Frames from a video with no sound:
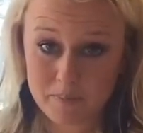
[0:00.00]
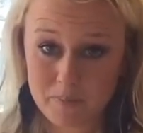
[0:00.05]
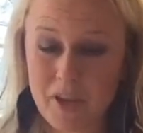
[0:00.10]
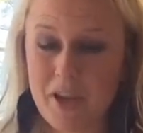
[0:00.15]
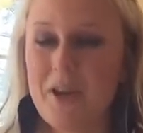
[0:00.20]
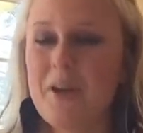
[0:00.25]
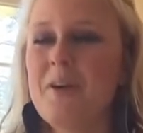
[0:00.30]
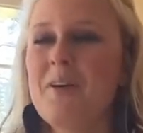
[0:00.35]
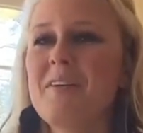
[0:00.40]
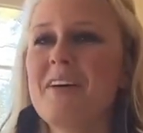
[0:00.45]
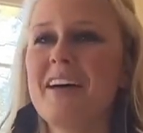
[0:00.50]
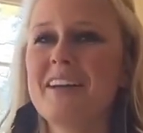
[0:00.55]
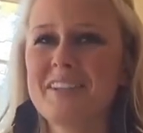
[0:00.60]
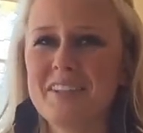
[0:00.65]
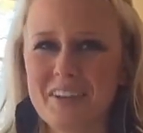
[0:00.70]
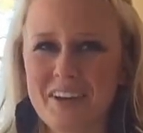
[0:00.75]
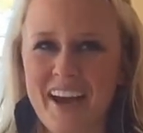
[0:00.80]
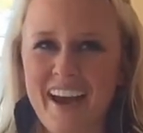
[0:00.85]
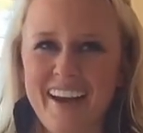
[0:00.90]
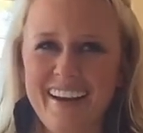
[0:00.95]
That's
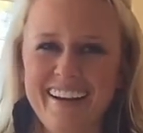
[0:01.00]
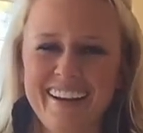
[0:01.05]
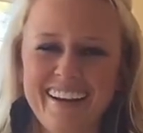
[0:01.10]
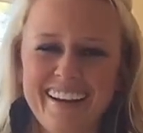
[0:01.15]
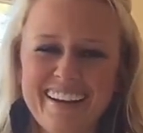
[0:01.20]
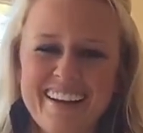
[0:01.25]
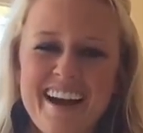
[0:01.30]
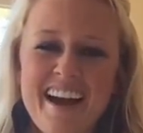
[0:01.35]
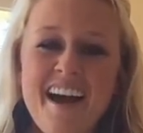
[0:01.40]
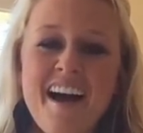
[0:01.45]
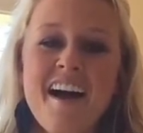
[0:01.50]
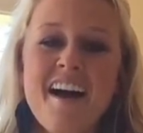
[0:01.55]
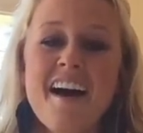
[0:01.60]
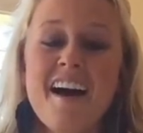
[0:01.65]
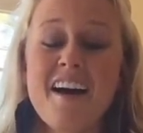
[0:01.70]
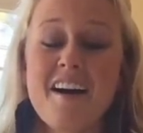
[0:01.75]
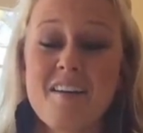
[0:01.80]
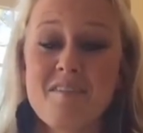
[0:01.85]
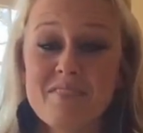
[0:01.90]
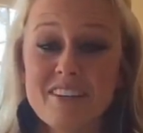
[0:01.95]
okay.
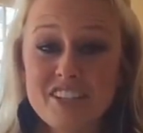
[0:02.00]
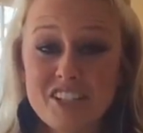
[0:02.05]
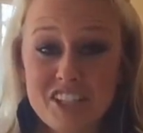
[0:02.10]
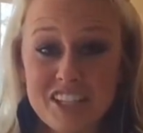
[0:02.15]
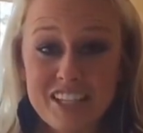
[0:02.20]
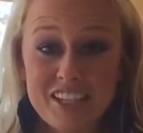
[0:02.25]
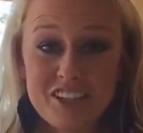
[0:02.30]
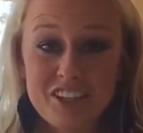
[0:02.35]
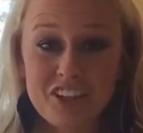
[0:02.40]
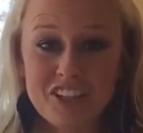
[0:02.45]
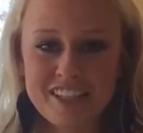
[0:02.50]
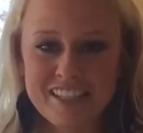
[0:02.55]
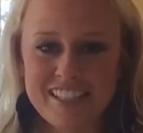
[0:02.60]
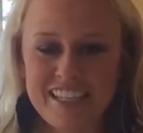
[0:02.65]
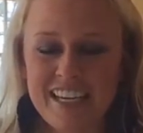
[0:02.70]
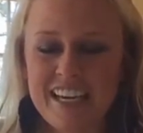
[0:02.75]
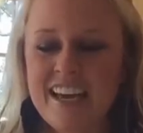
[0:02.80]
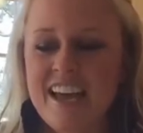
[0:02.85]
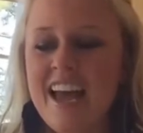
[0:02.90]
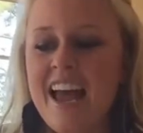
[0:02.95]
But she did to
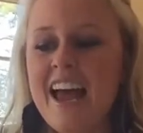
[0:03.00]
Christy.